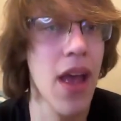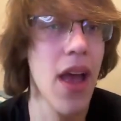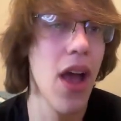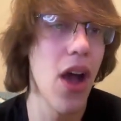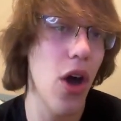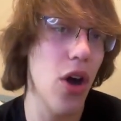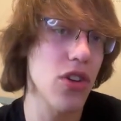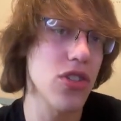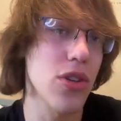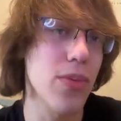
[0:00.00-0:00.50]

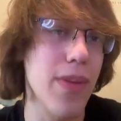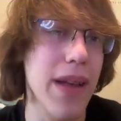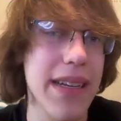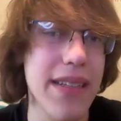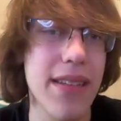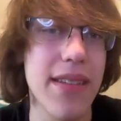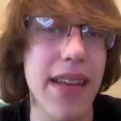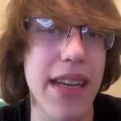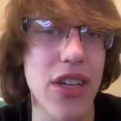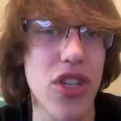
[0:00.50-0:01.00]
Also
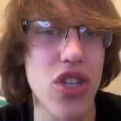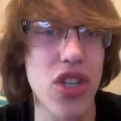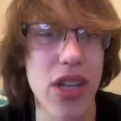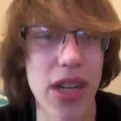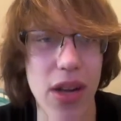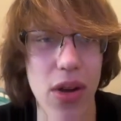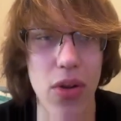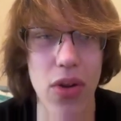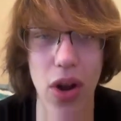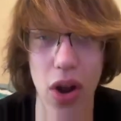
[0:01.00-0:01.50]
places a
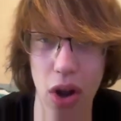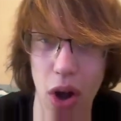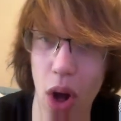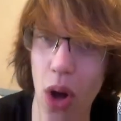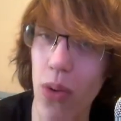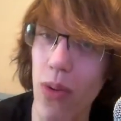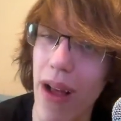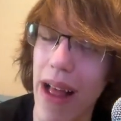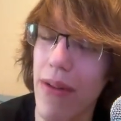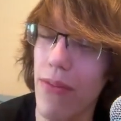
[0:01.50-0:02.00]
shield on
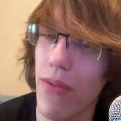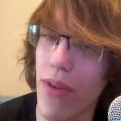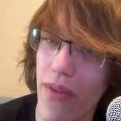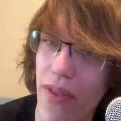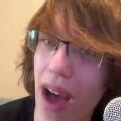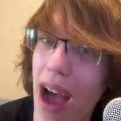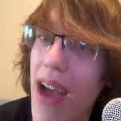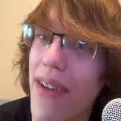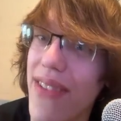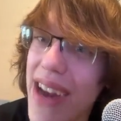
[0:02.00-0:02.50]
all
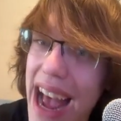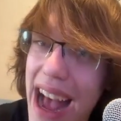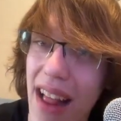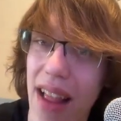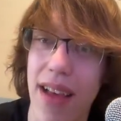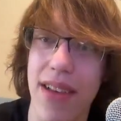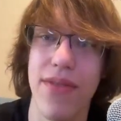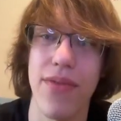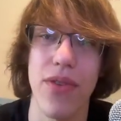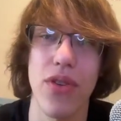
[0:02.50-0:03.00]
revived
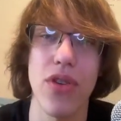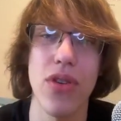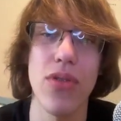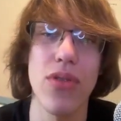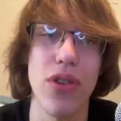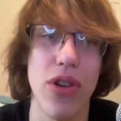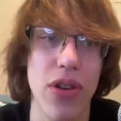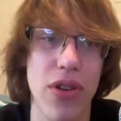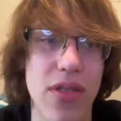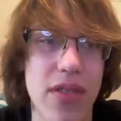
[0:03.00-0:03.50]
allies for 2
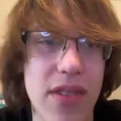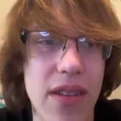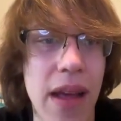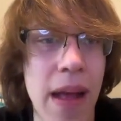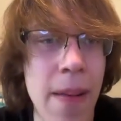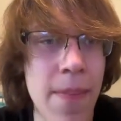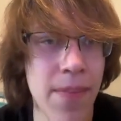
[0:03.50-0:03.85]
turns,